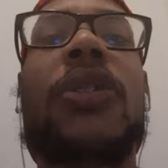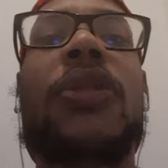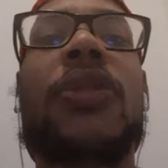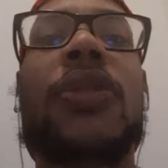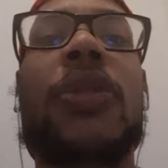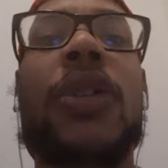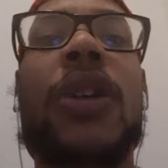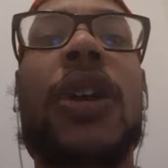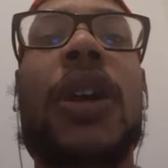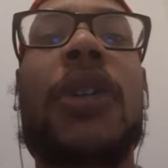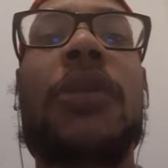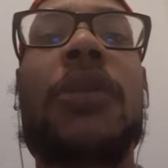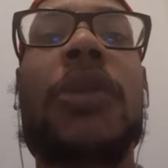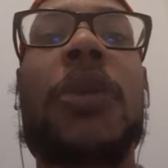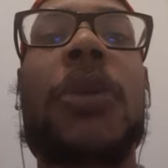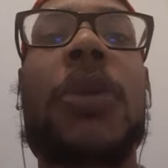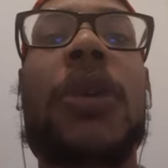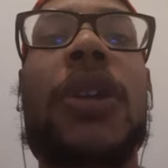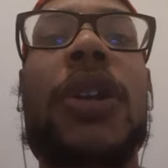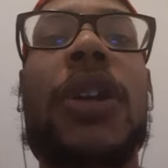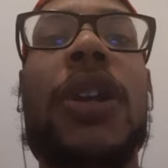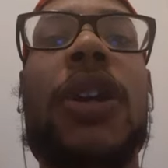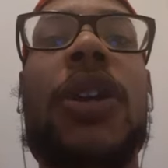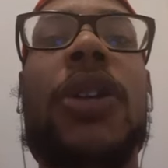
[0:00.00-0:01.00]
For
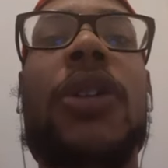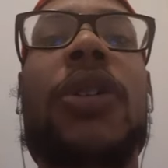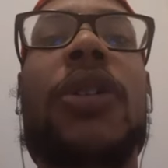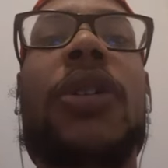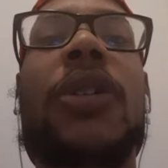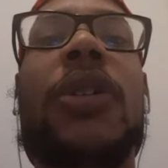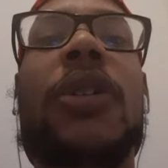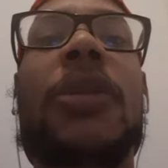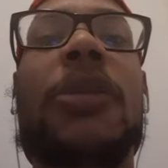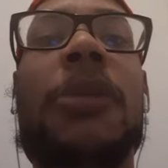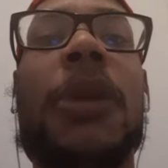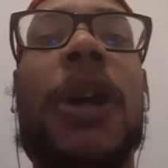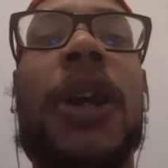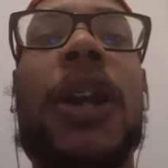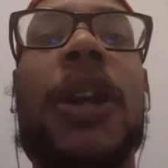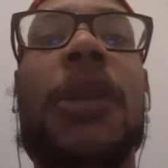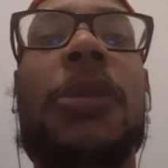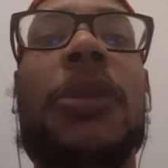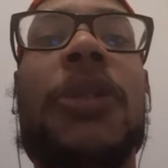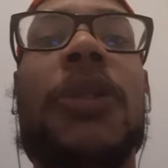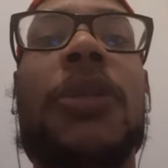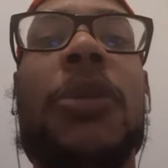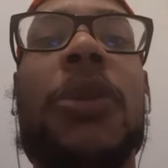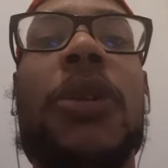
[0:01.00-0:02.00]
everyone here, my
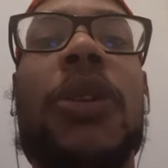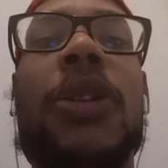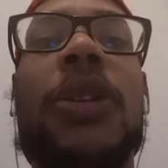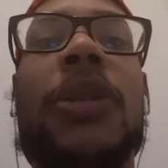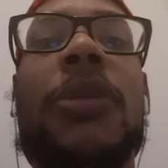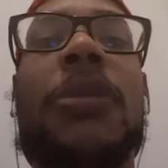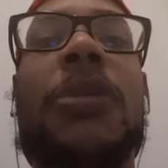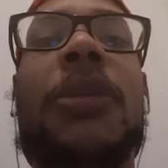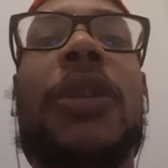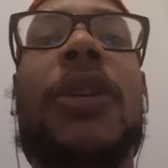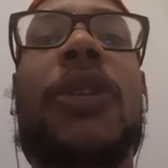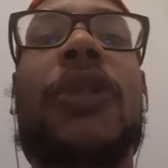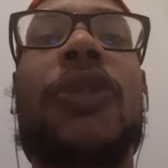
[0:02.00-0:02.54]
name is William,